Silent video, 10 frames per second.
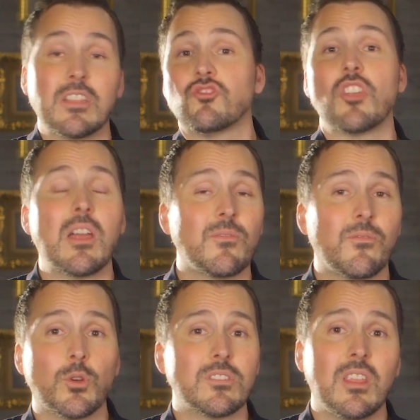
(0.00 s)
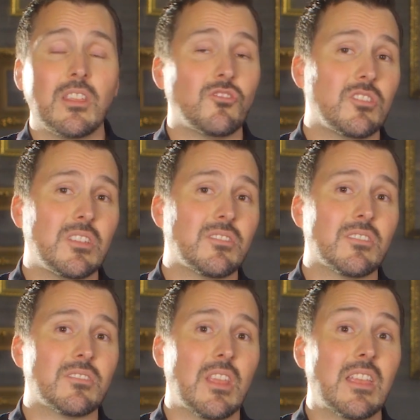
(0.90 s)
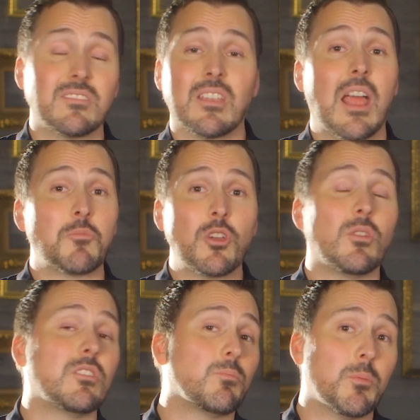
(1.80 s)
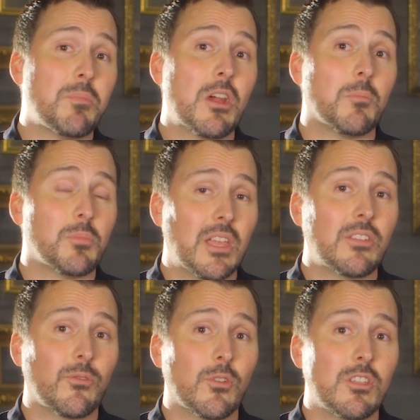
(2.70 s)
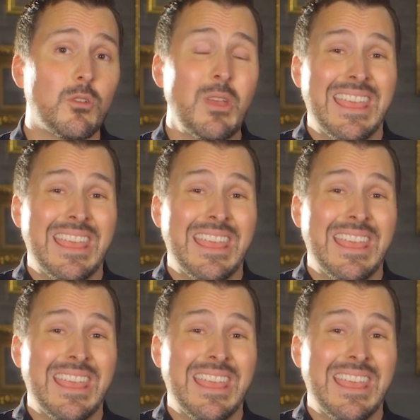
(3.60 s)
In John 14, Jesus says that I'm going to prepare a place for you.